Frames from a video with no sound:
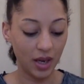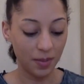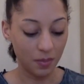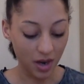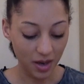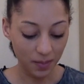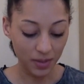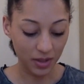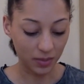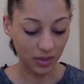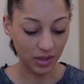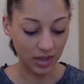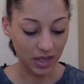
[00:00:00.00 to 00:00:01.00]
And my big
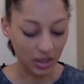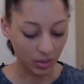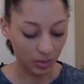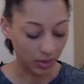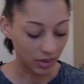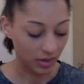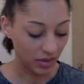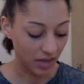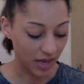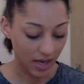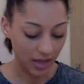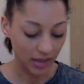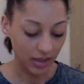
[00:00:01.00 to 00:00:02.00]
mistake was
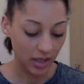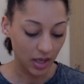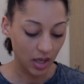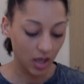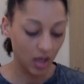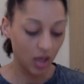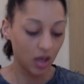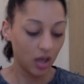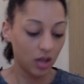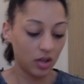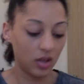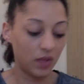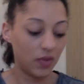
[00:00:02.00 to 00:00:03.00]
that,
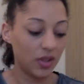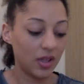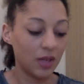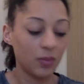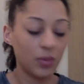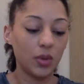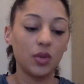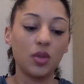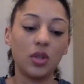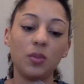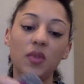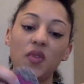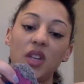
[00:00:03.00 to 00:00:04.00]
so for example,
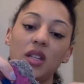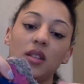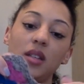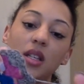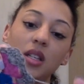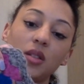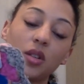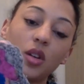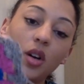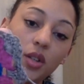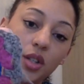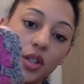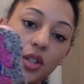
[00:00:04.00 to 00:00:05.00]
some of this is
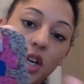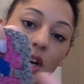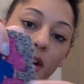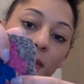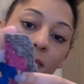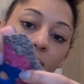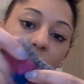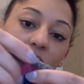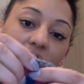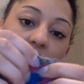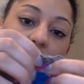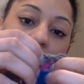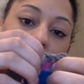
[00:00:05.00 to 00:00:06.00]
cotton yarn,
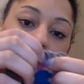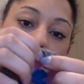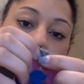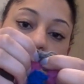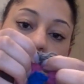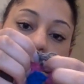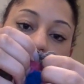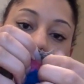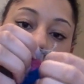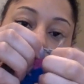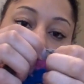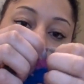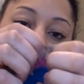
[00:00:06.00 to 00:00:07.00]
and you can see
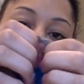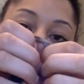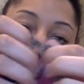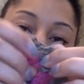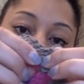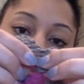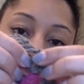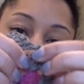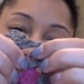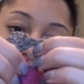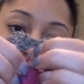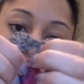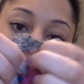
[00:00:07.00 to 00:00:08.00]
here I
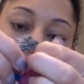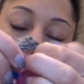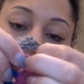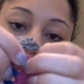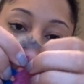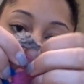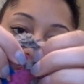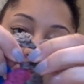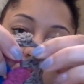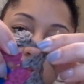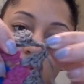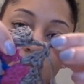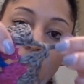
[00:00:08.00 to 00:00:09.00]
didn't
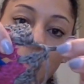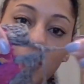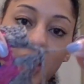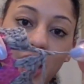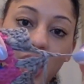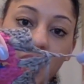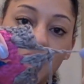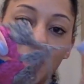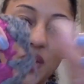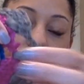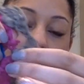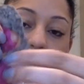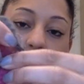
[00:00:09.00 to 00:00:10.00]
do my ends
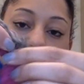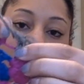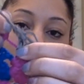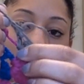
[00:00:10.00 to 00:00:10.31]
very well,